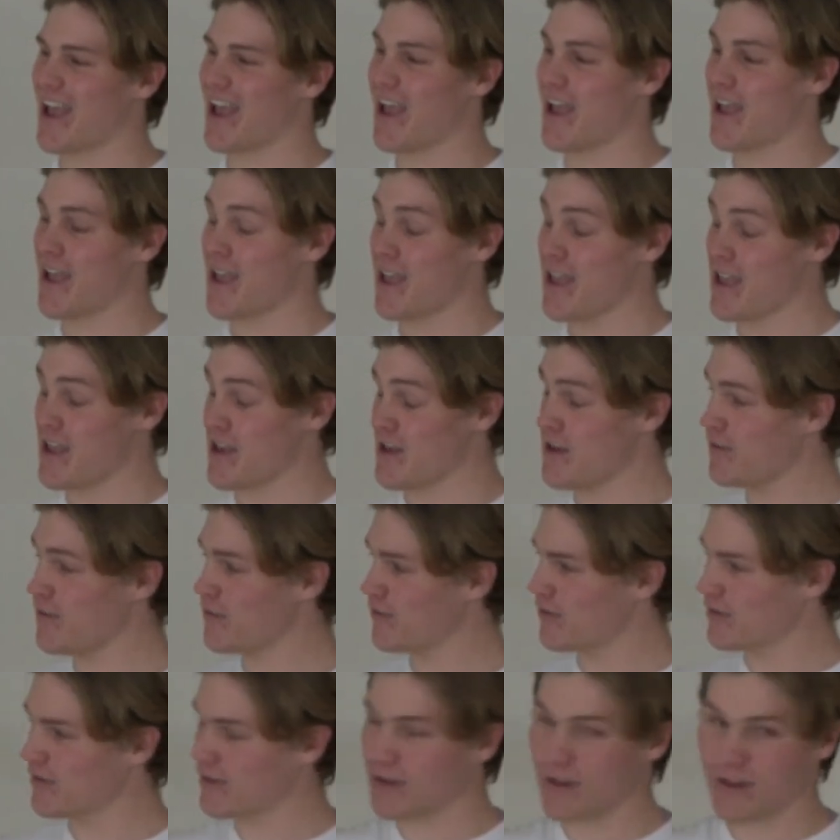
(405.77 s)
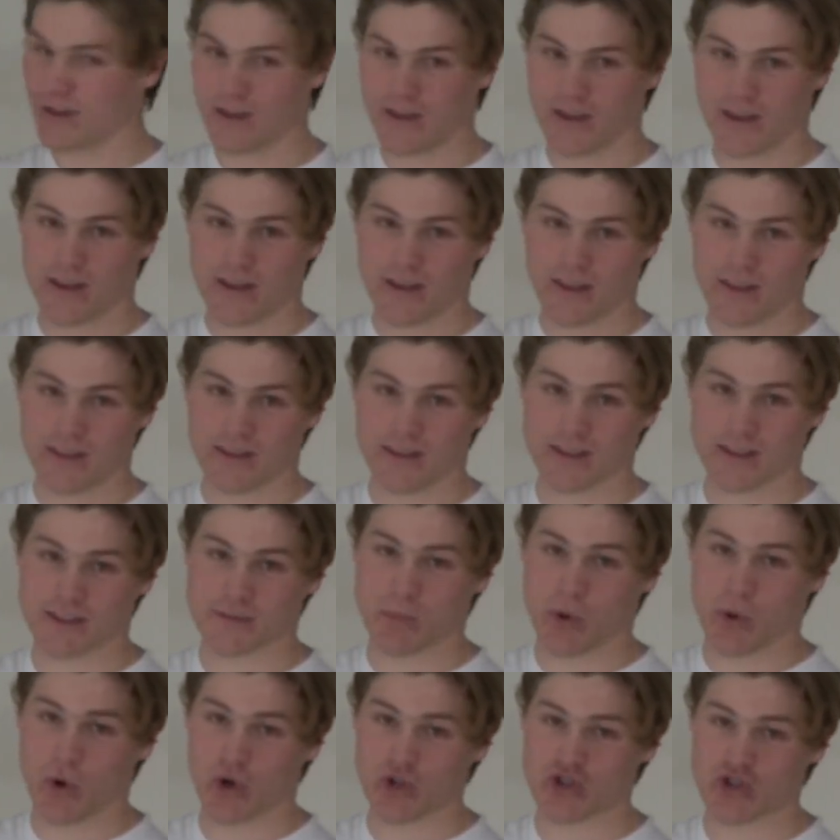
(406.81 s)
If this
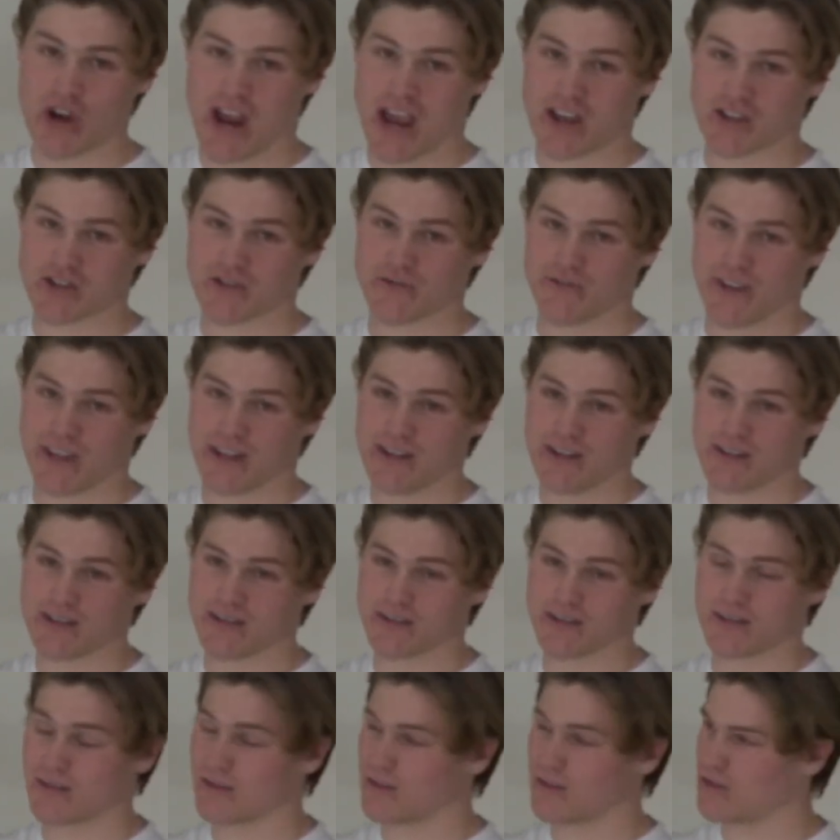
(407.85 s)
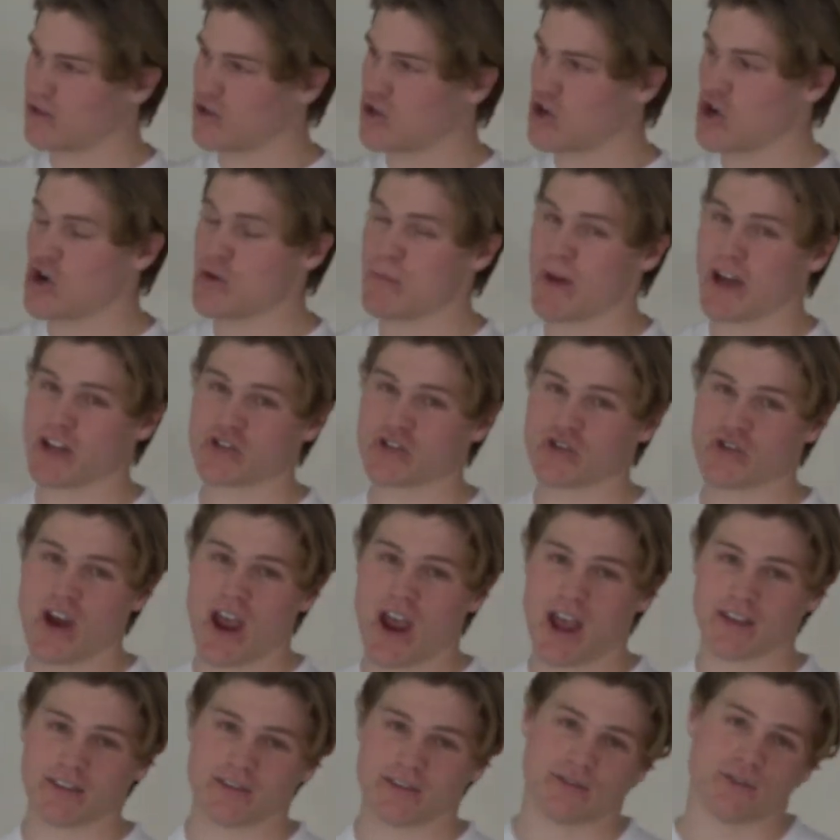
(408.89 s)
poor trash of Venice, whom I
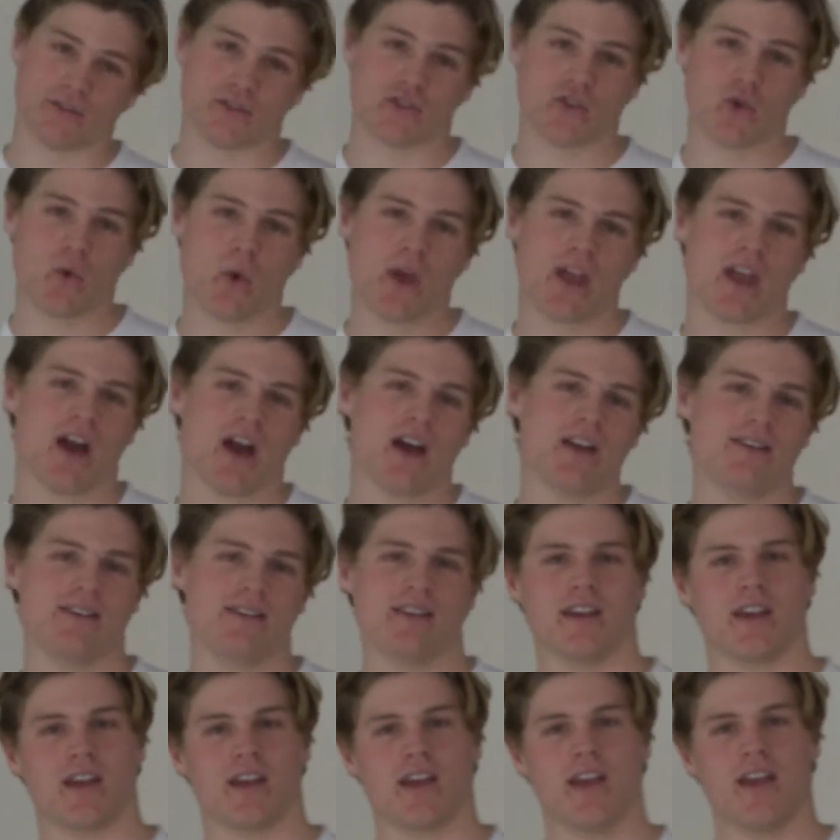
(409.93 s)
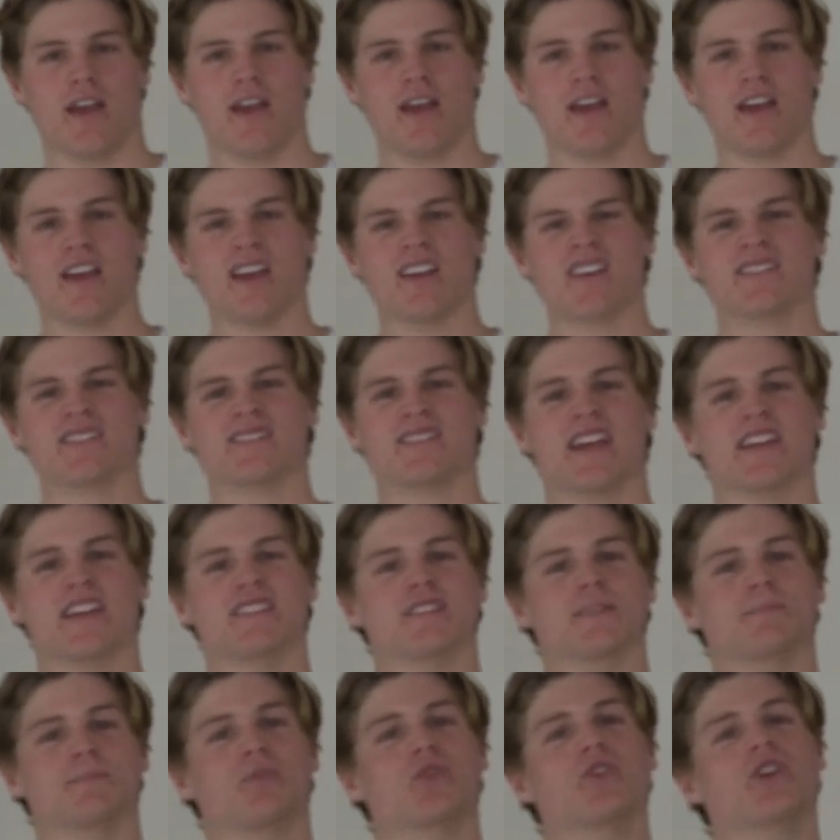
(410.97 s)
trace for his quick hunting, stands the
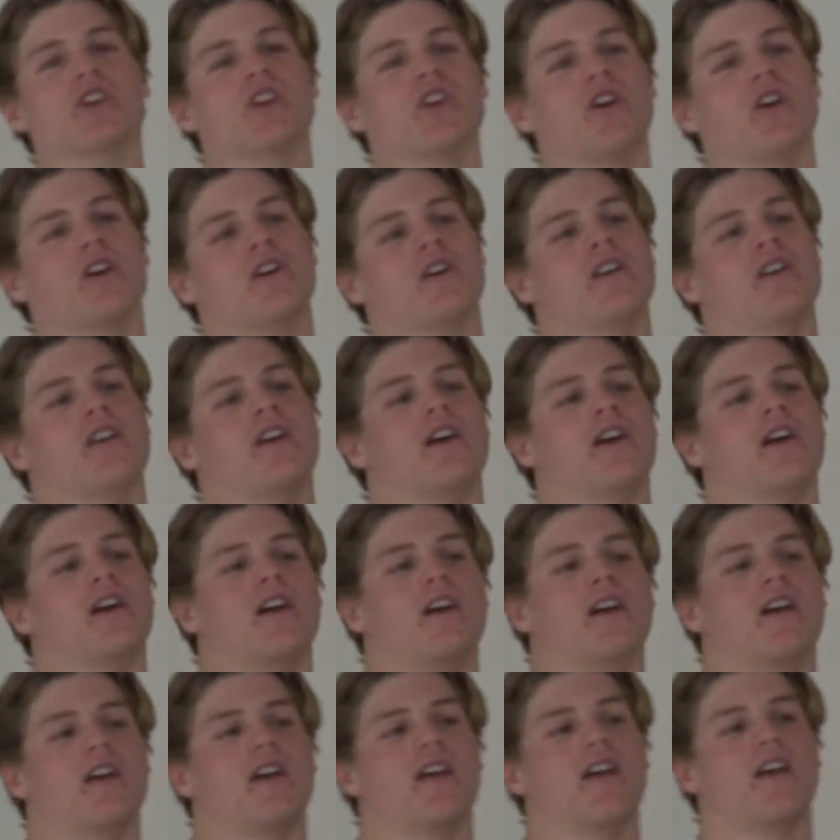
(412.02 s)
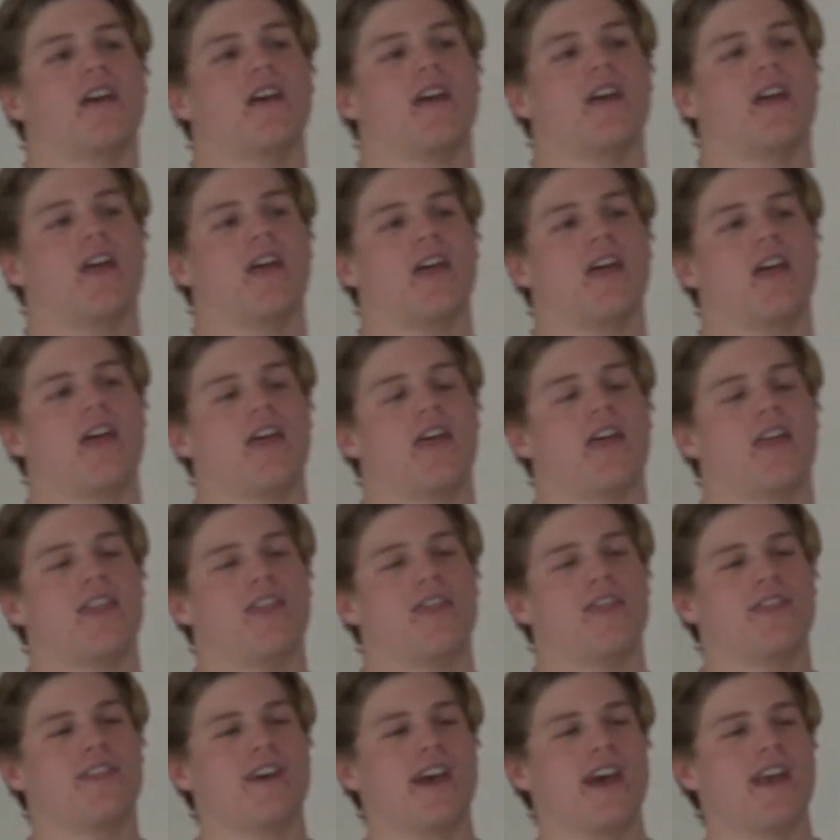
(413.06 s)
putting on,
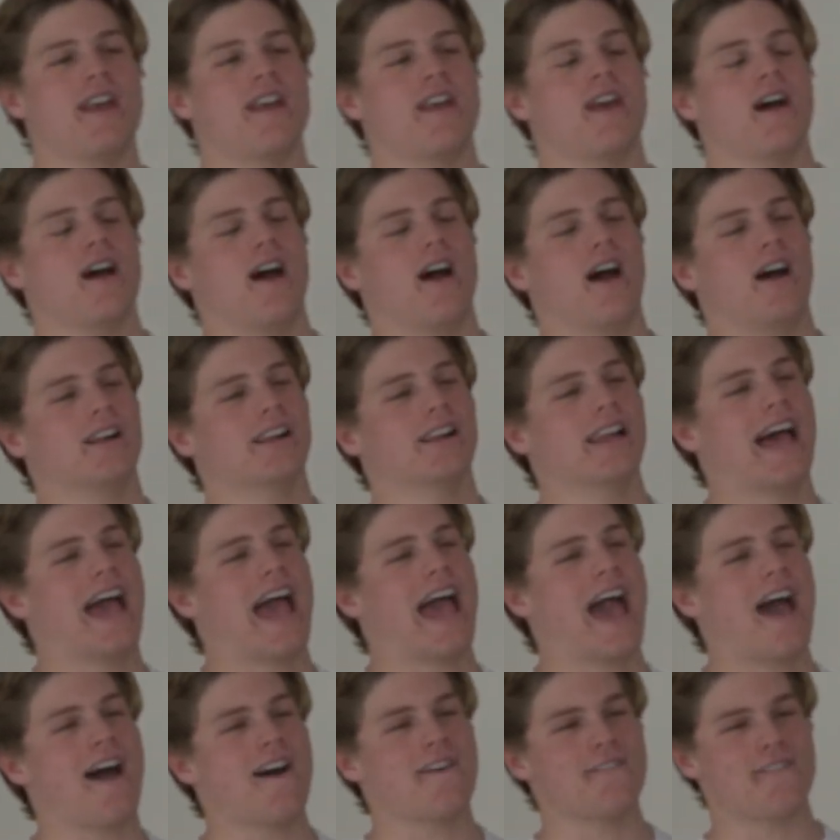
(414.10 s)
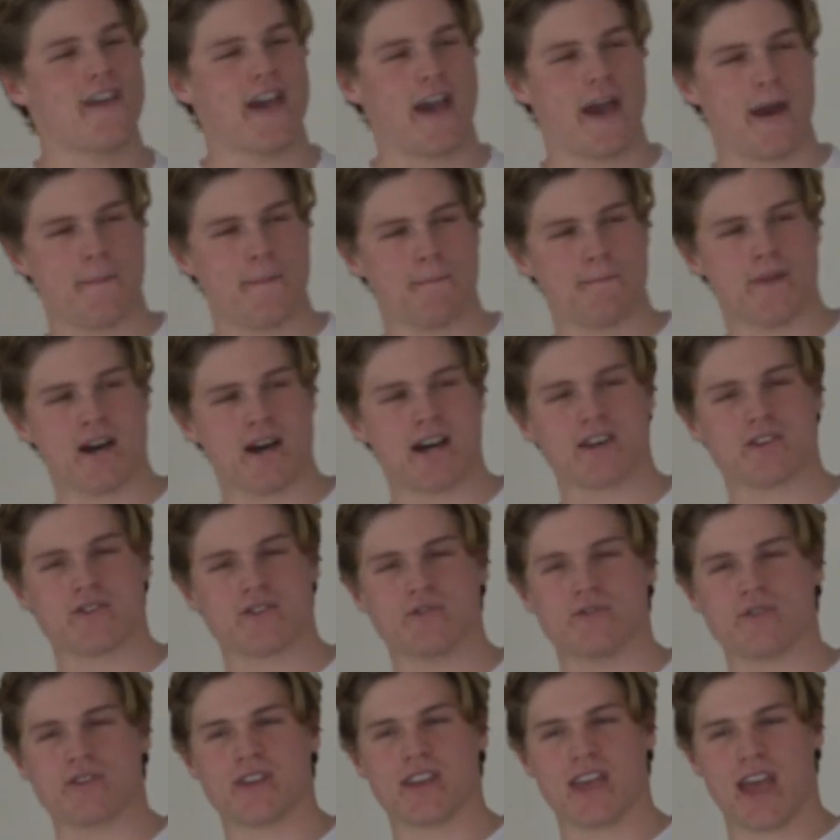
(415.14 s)
then I'll have our Michael
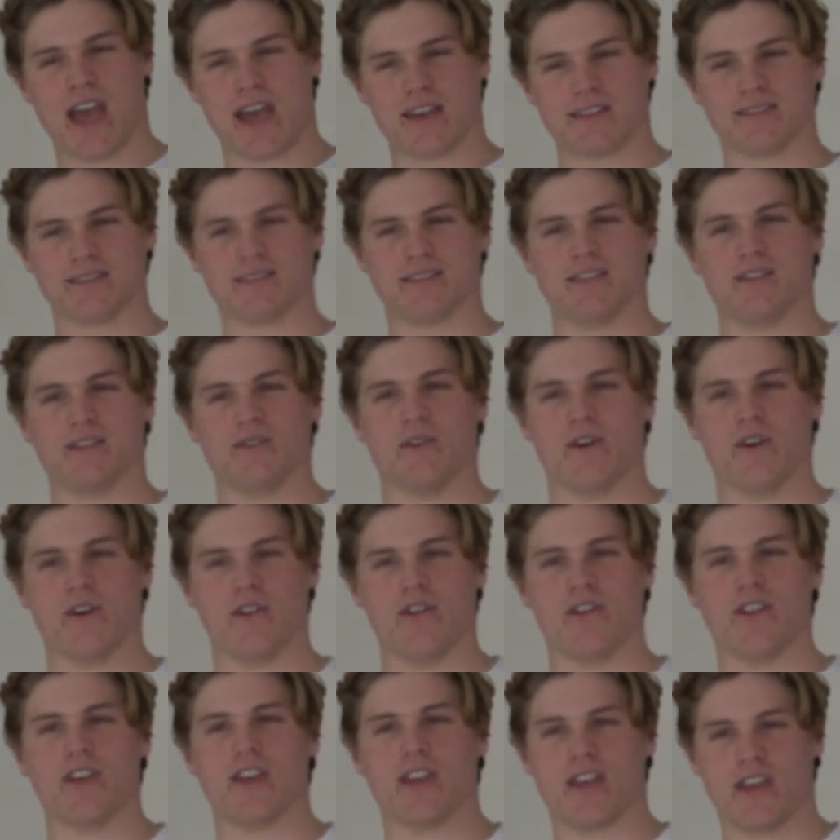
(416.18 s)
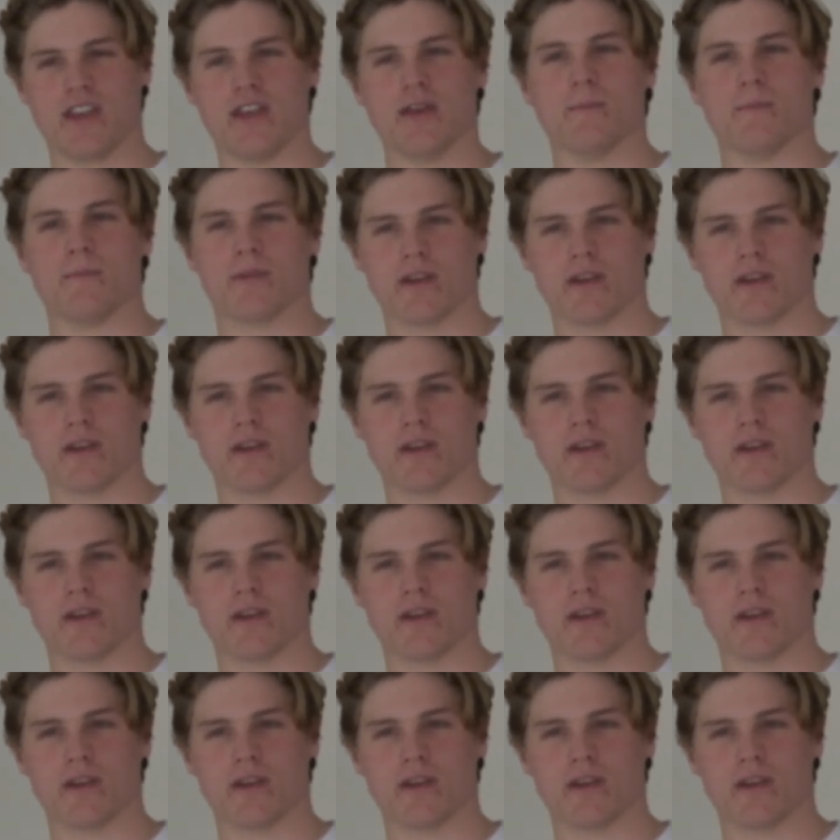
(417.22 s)
Cassio on the hip.